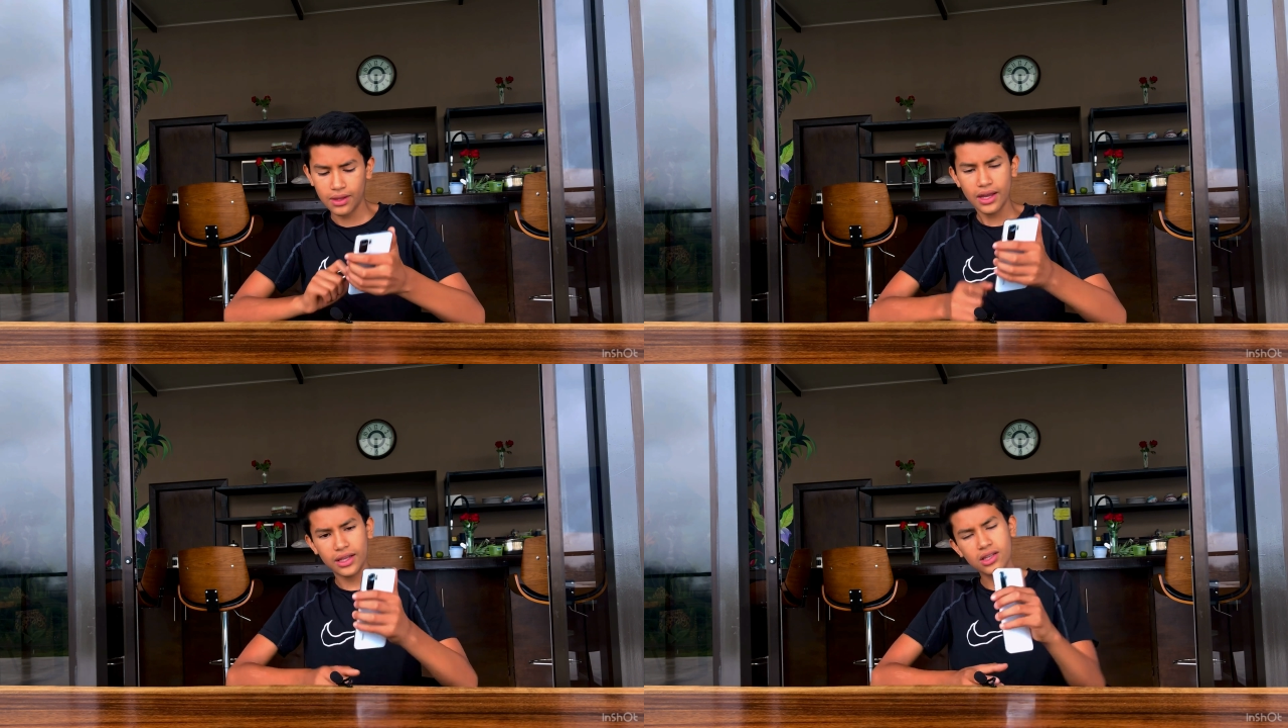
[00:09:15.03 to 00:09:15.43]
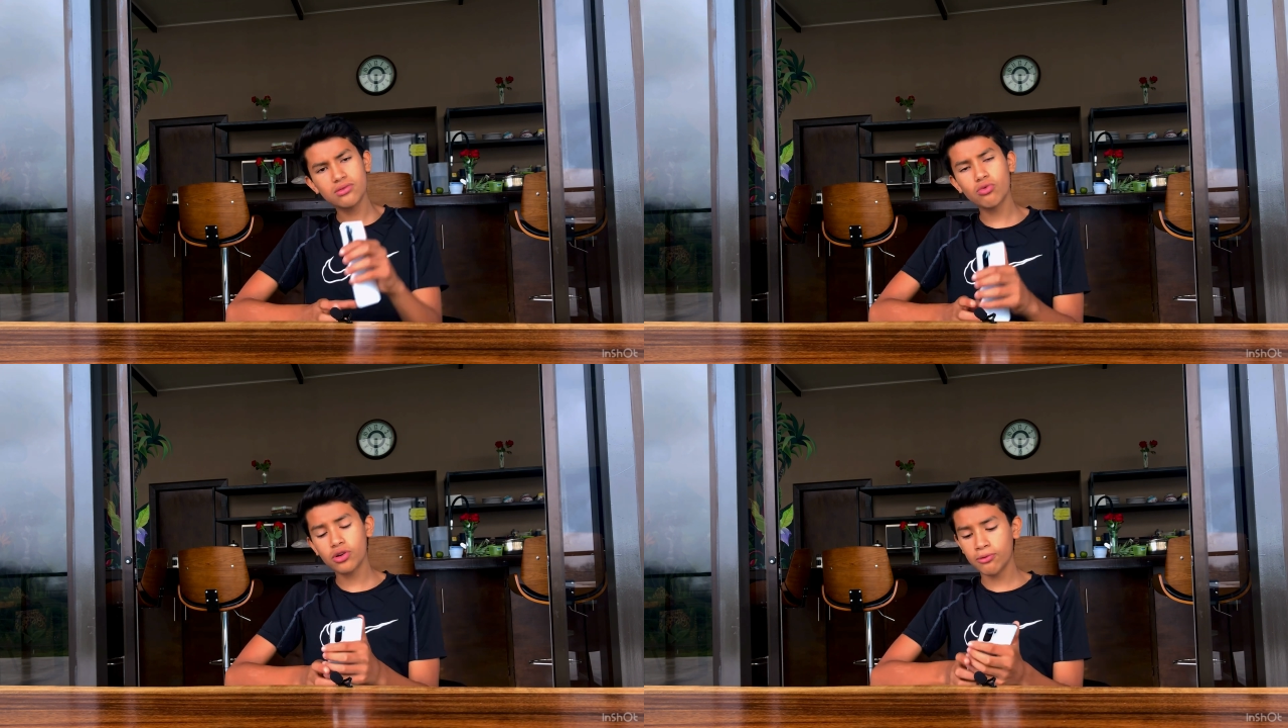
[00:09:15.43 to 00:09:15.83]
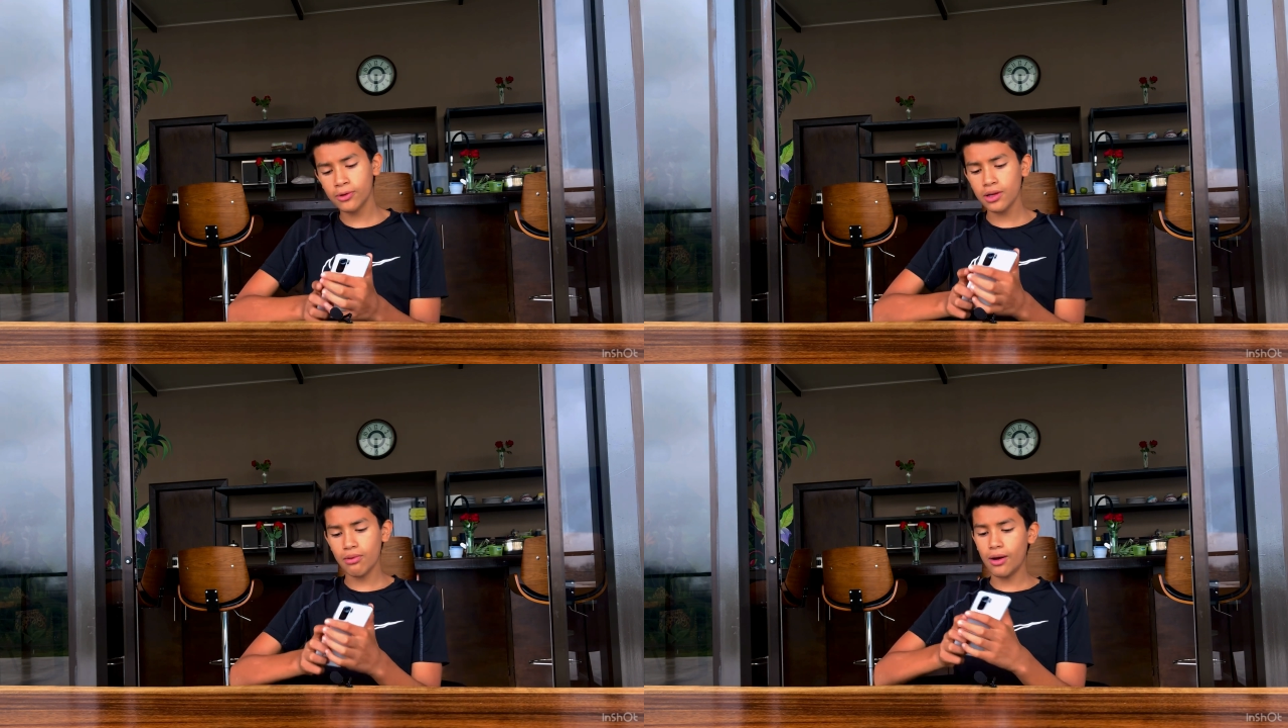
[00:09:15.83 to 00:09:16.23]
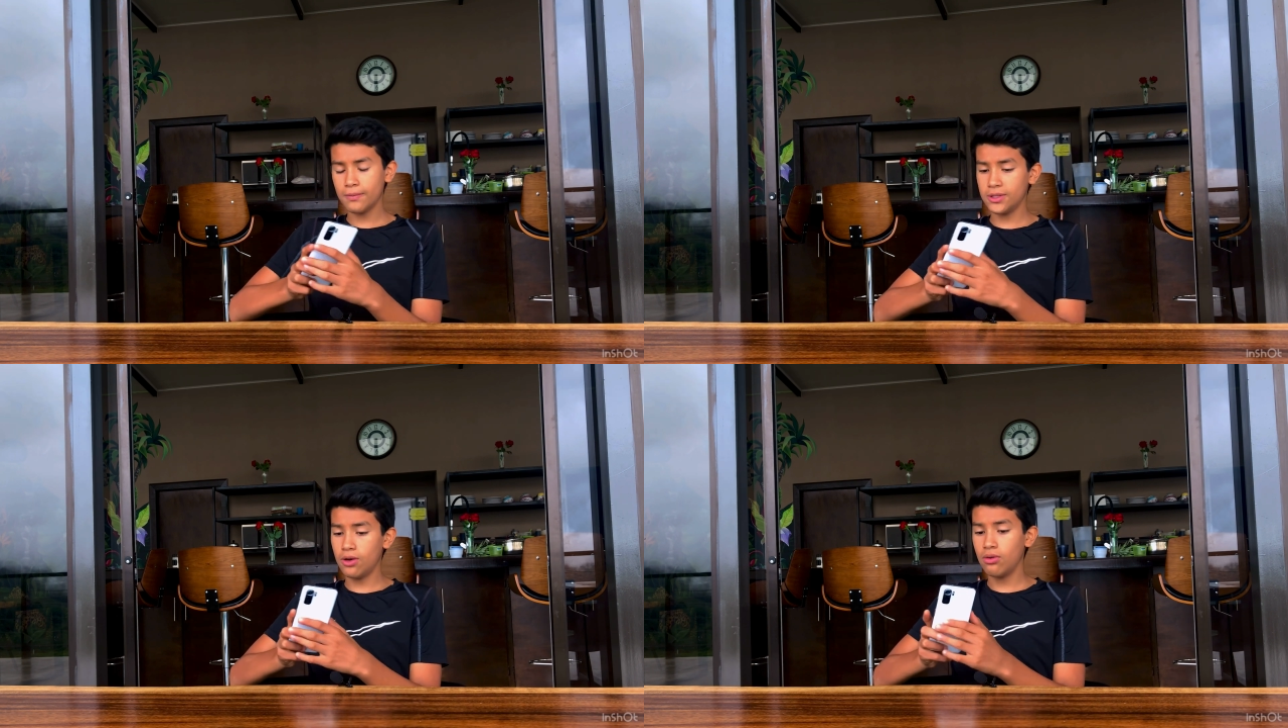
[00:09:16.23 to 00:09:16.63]
It does work really well.
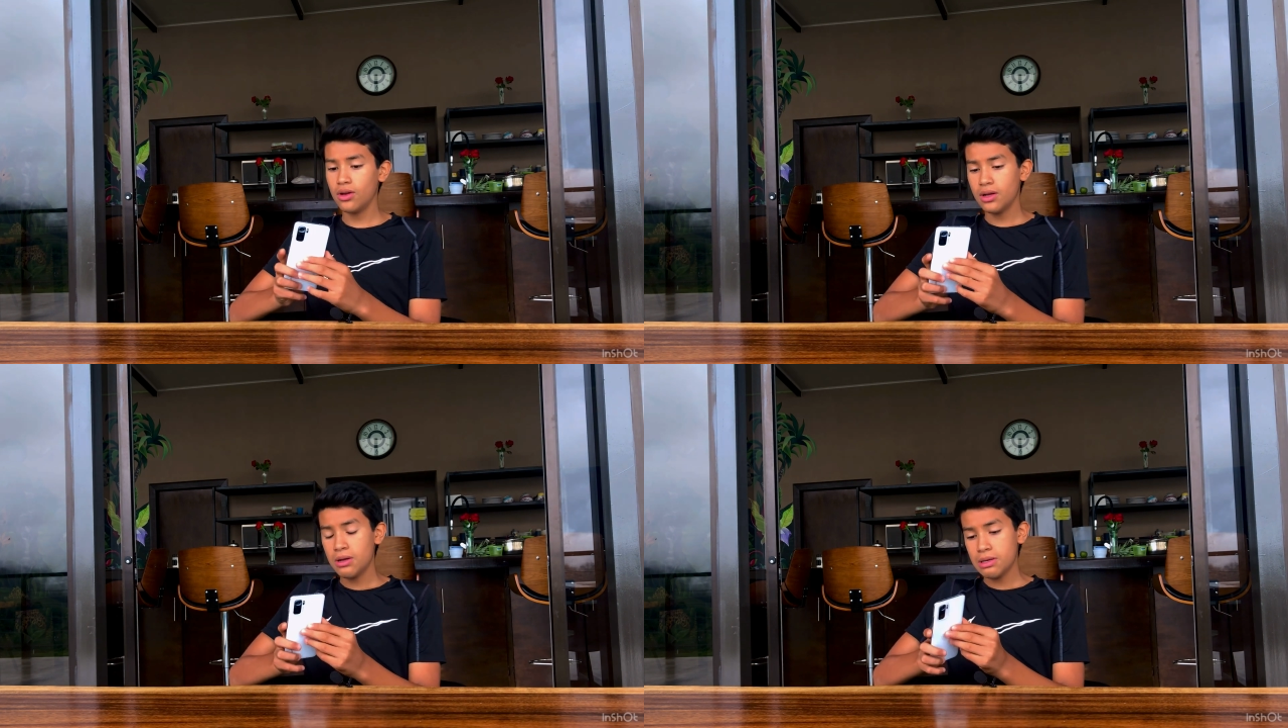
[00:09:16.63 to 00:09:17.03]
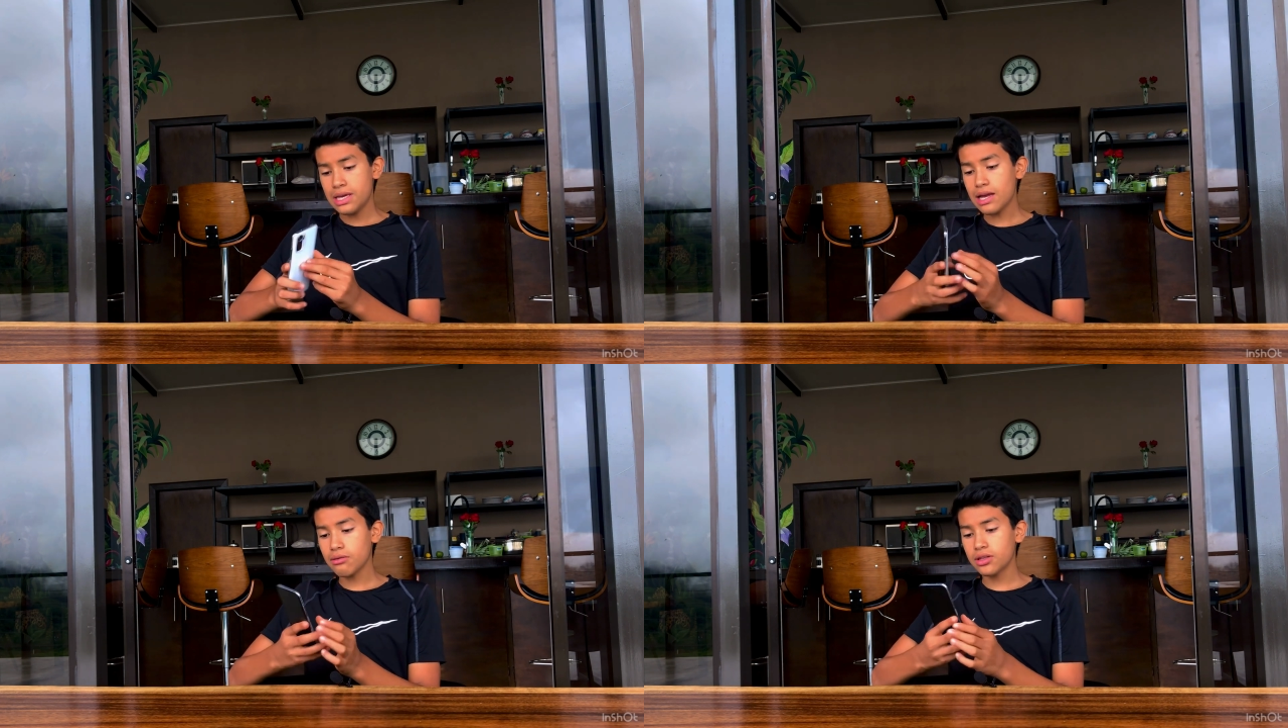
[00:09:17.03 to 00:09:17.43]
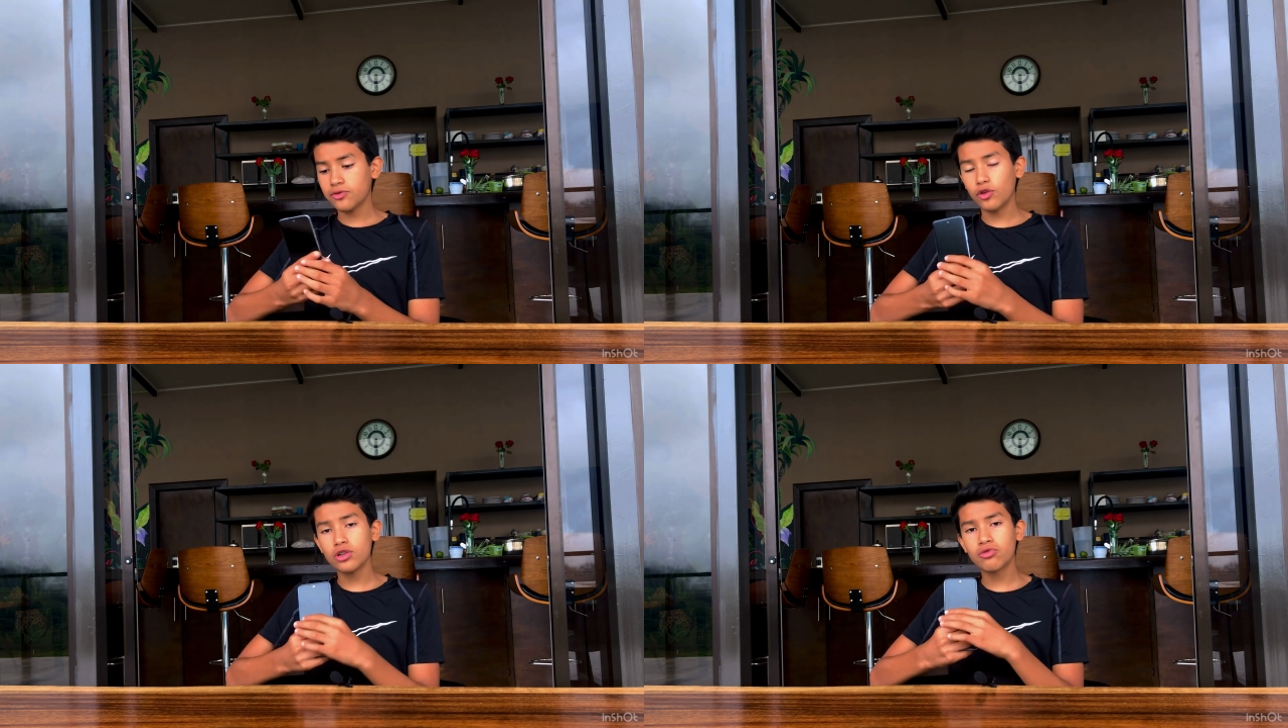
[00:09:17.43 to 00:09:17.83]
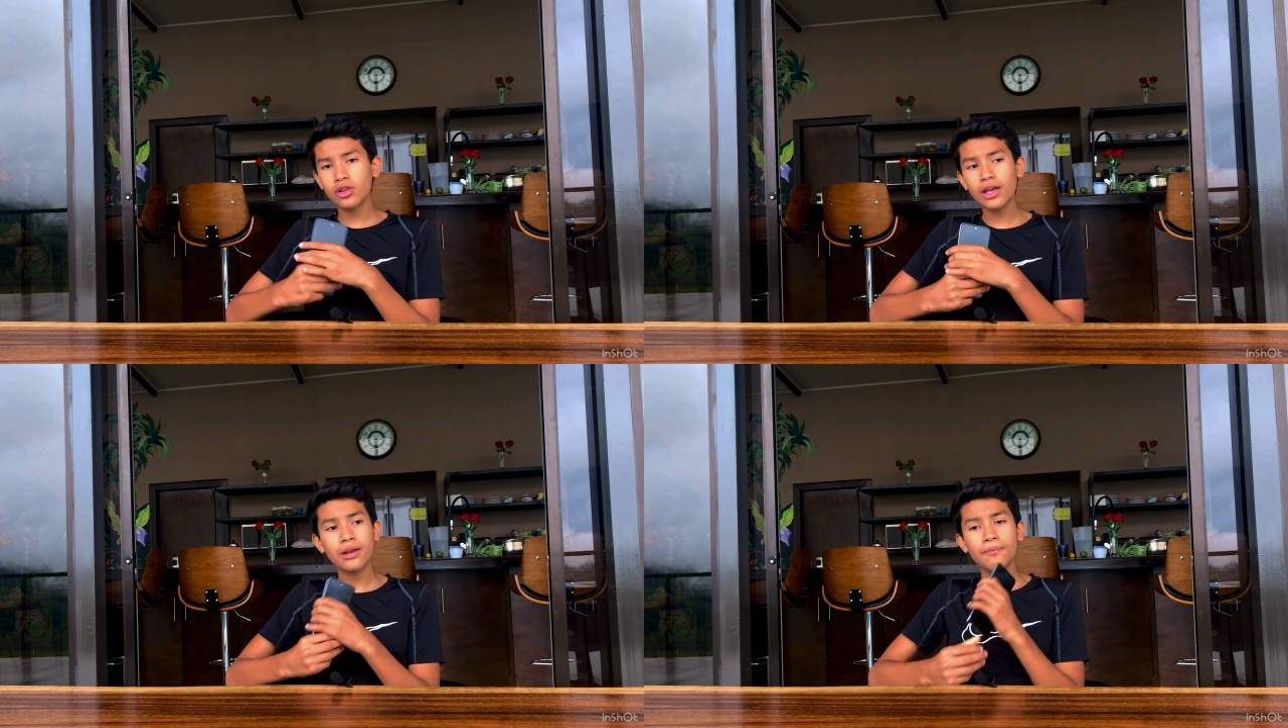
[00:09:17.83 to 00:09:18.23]
So, yeah, this phone is really
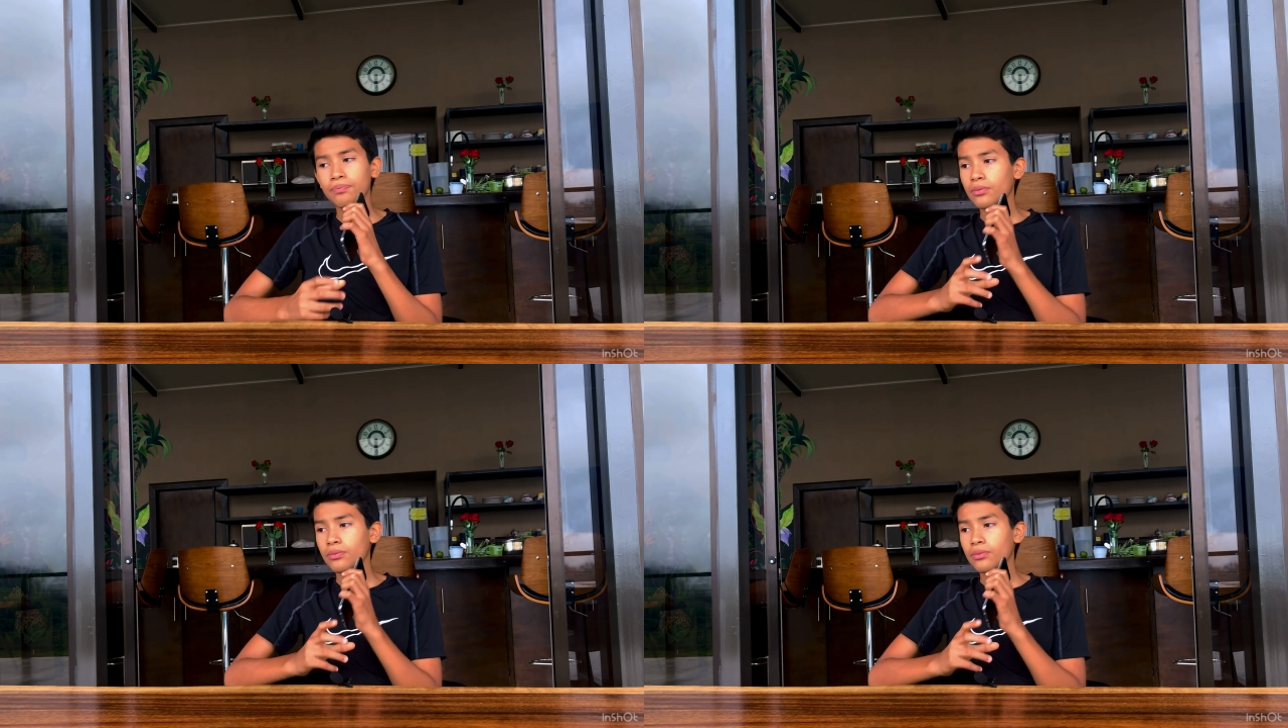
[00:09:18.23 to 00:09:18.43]
good.